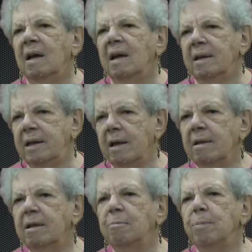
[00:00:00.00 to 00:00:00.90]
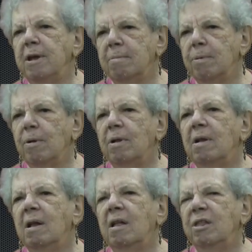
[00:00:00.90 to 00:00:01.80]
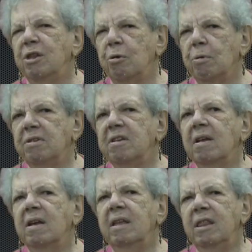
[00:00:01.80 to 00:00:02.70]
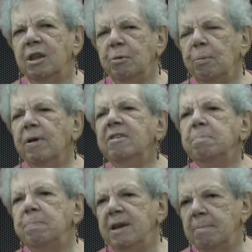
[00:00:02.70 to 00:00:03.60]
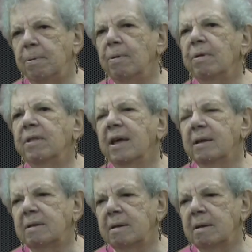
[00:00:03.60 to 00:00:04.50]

Italian people. There was people that